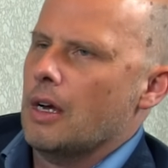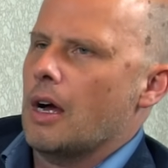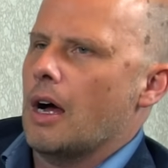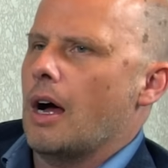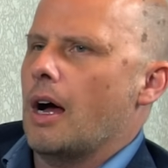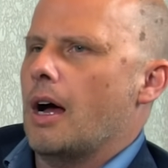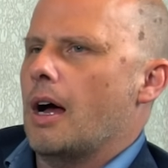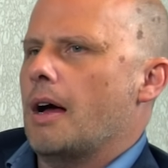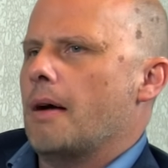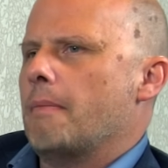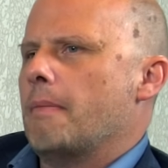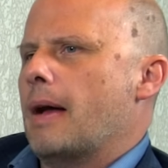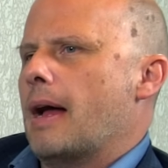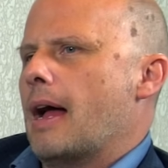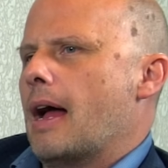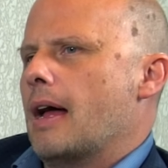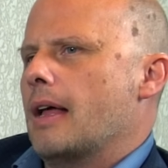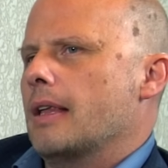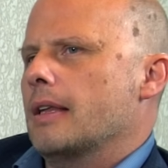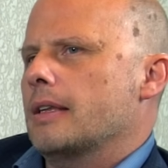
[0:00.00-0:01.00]
Um,
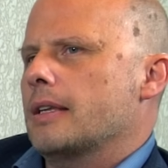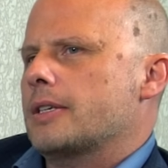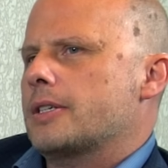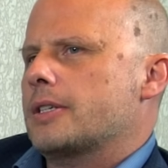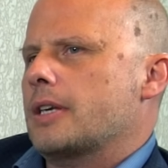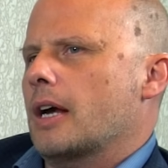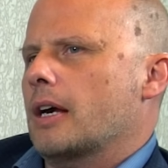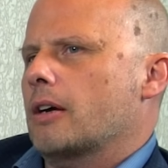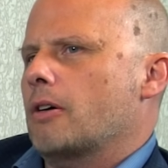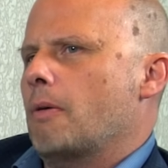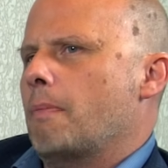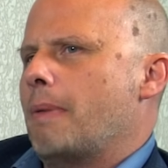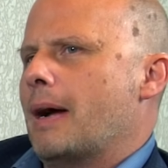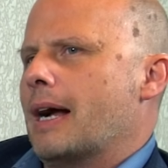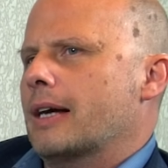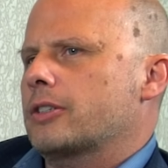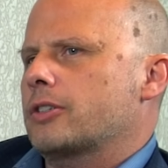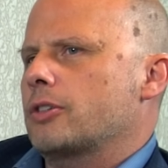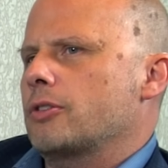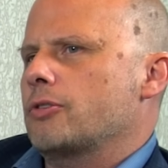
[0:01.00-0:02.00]
let's talk, go
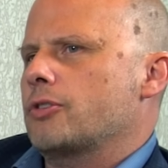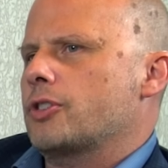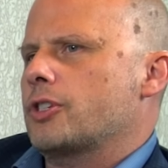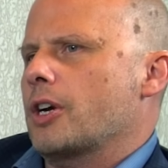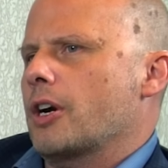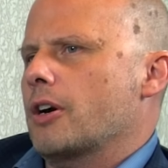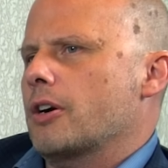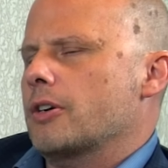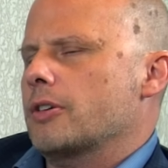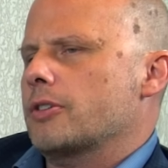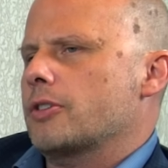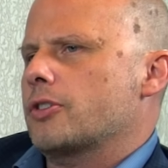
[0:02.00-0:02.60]
back to share